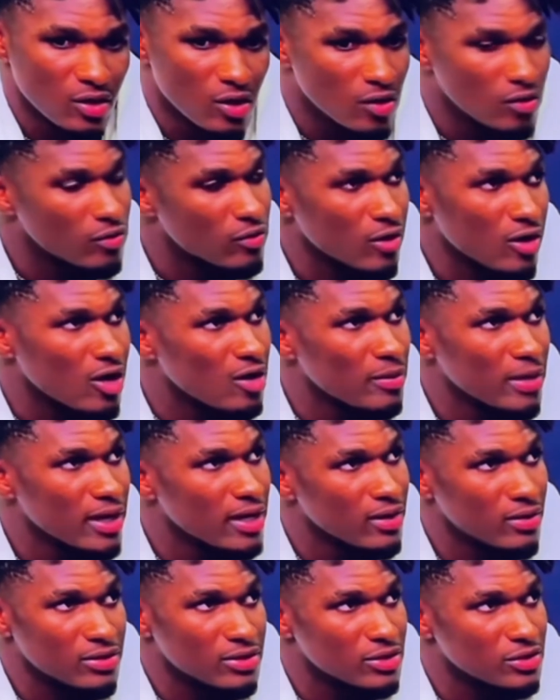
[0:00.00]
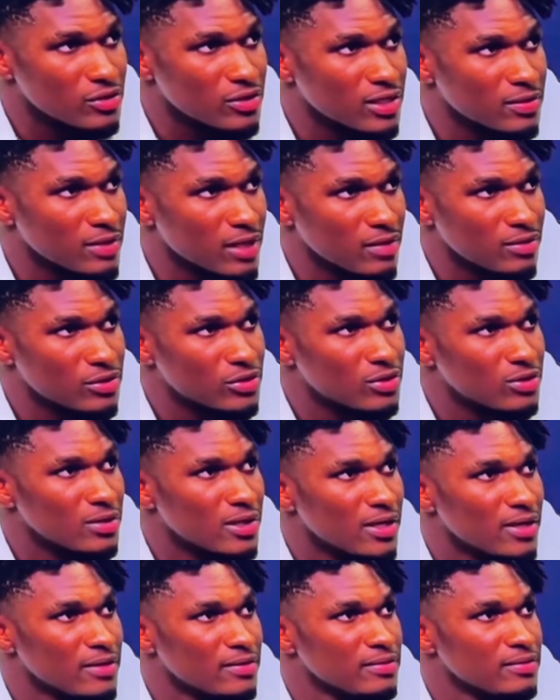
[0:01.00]
overall, man, it was a dream come true,
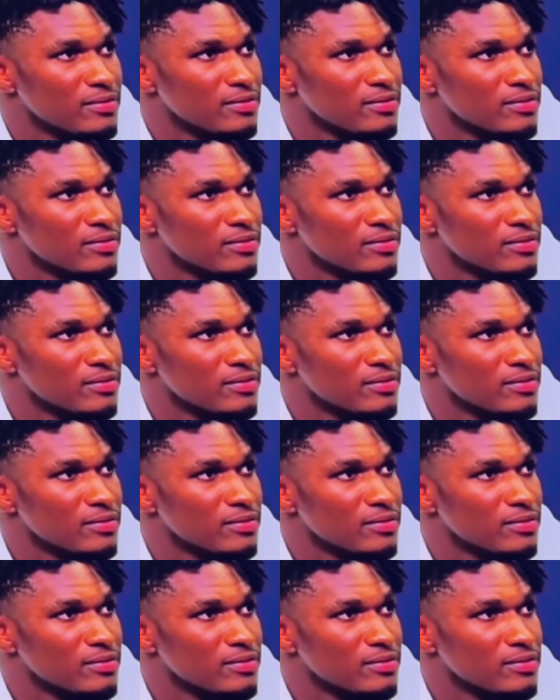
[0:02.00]
man.